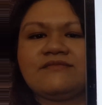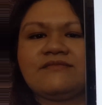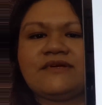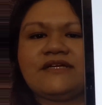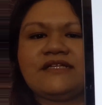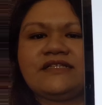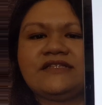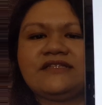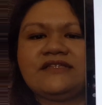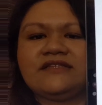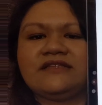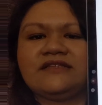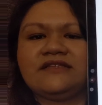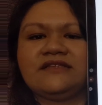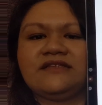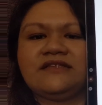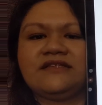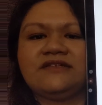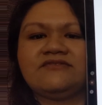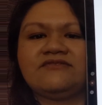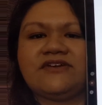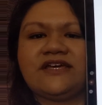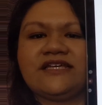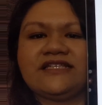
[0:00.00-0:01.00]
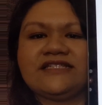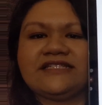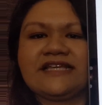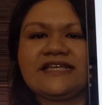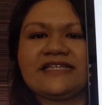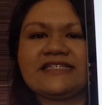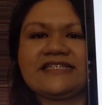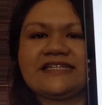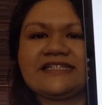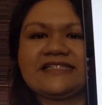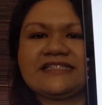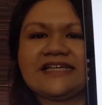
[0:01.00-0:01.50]
but the vase
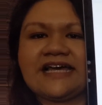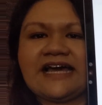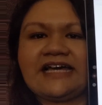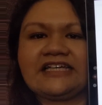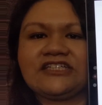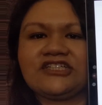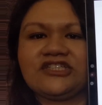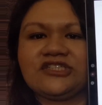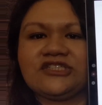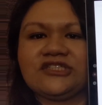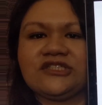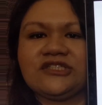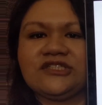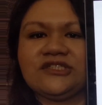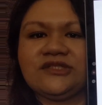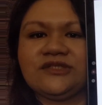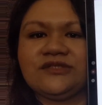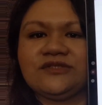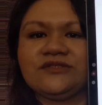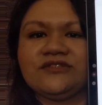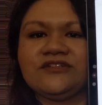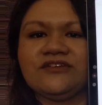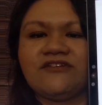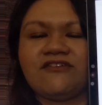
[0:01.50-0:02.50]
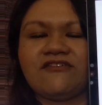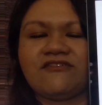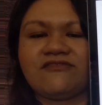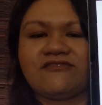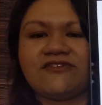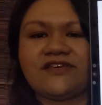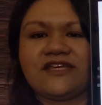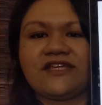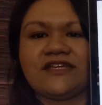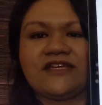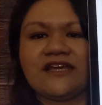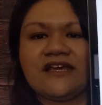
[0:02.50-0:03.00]
gets attached to the
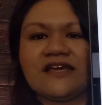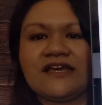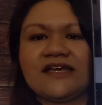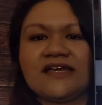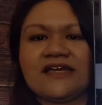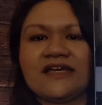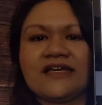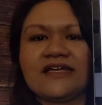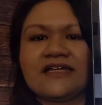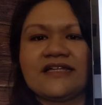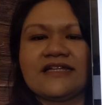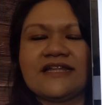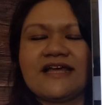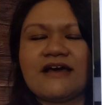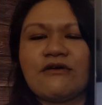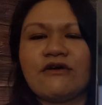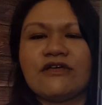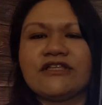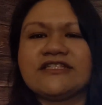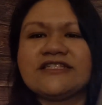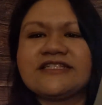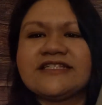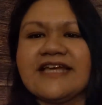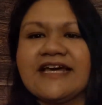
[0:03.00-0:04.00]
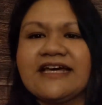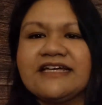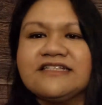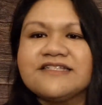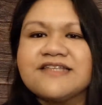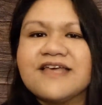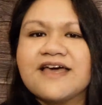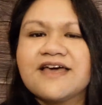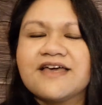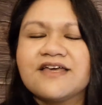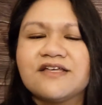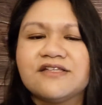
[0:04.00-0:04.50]
feet now it says
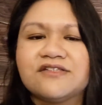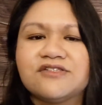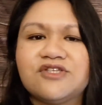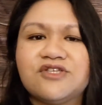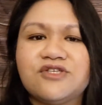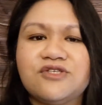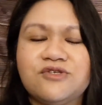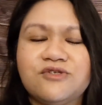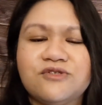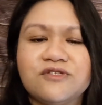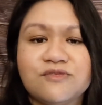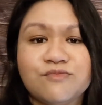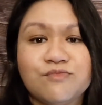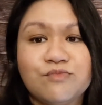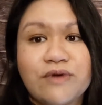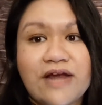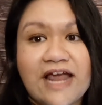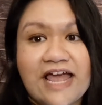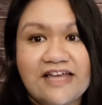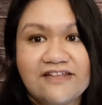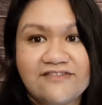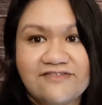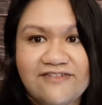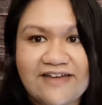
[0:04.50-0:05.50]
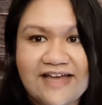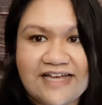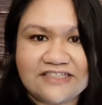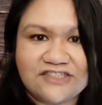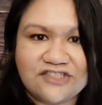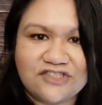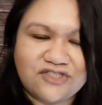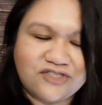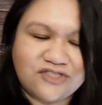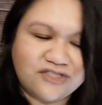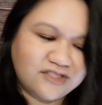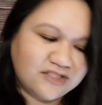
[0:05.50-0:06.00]
to use brad
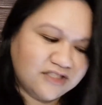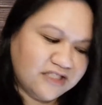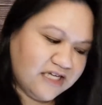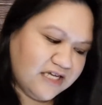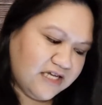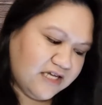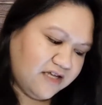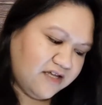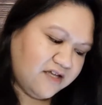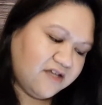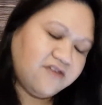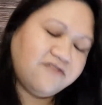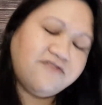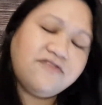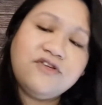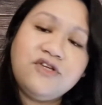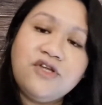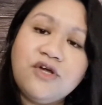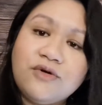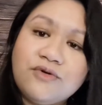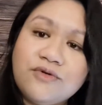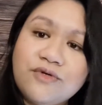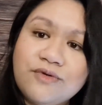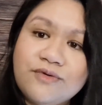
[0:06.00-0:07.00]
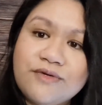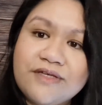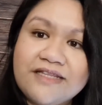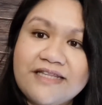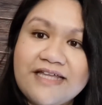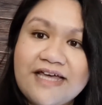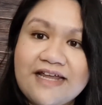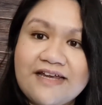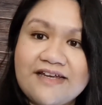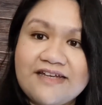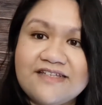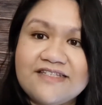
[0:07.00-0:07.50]
fasteners if you don't know
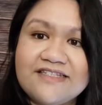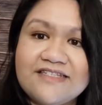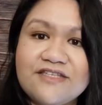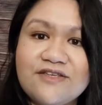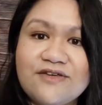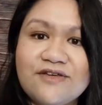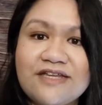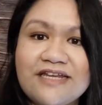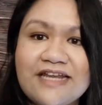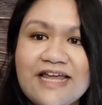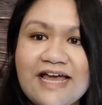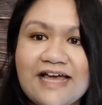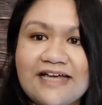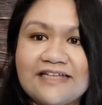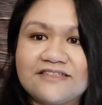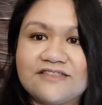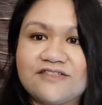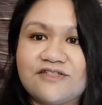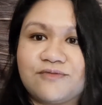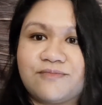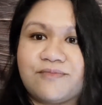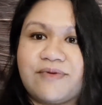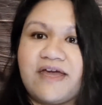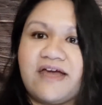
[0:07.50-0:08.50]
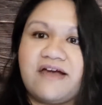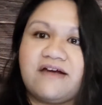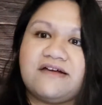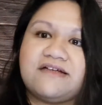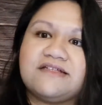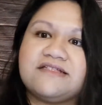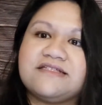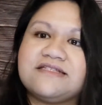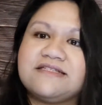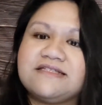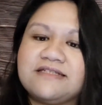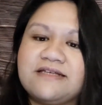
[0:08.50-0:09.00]
what that is you can ask your
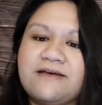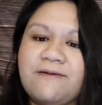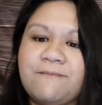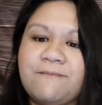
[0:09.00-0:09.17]
parents